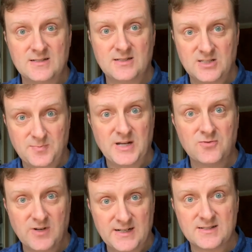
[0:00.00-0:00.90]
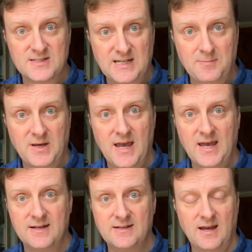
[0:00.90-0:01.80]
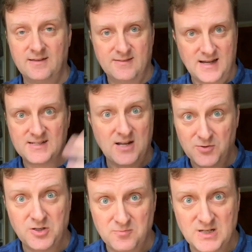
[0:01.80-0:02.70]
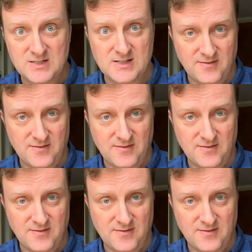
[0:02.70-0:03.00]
to speed read and skip ahead, and that's how you miss stuff.